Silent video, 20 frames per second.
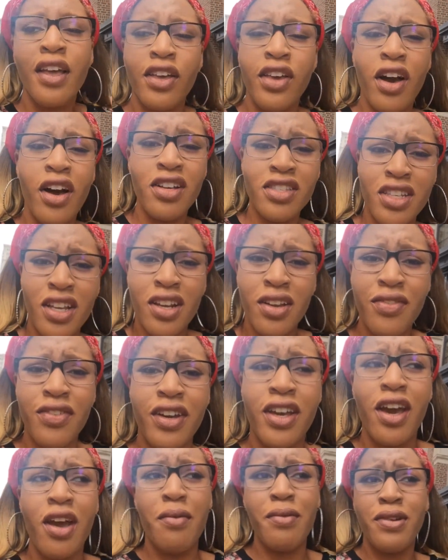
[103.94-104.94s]
Y'all sign up for
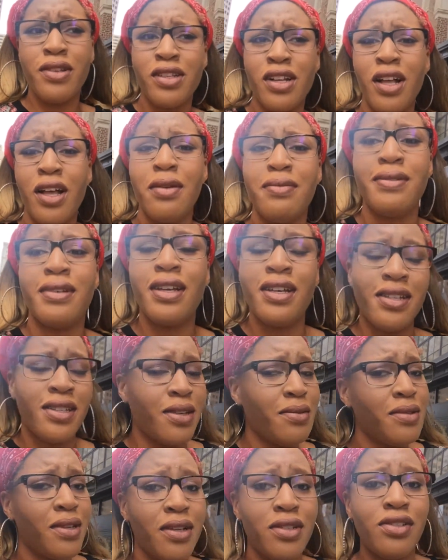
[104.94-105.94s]
Caribou's Club because
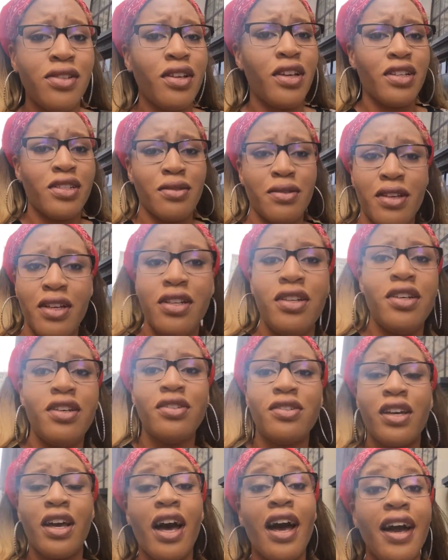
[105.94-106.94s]
sometimes you can get some good
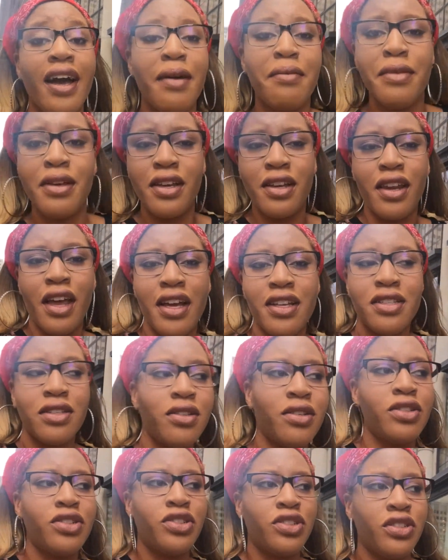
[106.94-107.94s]
deals. Like, I got me a nice
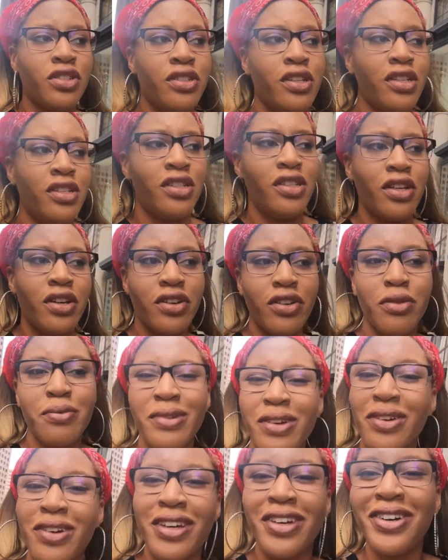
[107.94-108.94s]
little, the cereal
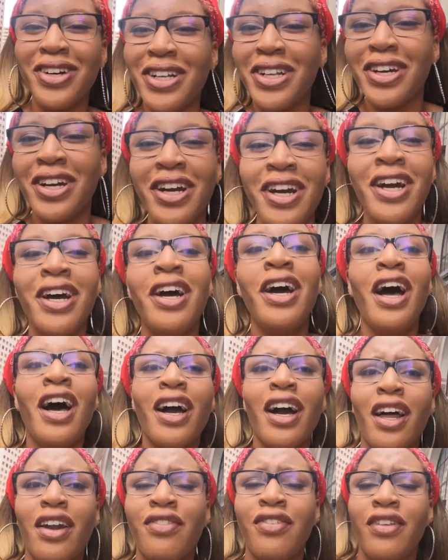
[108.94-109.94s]
milk cooler.
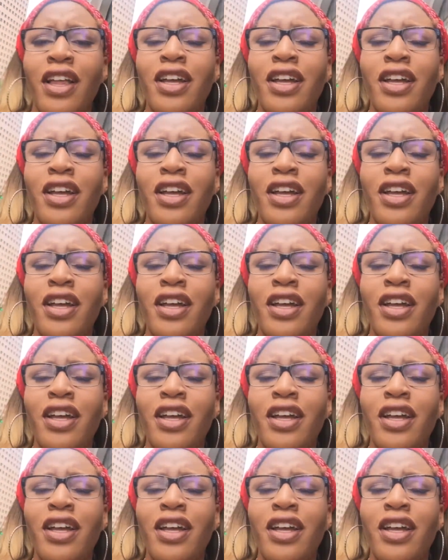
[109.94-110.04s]
Got it for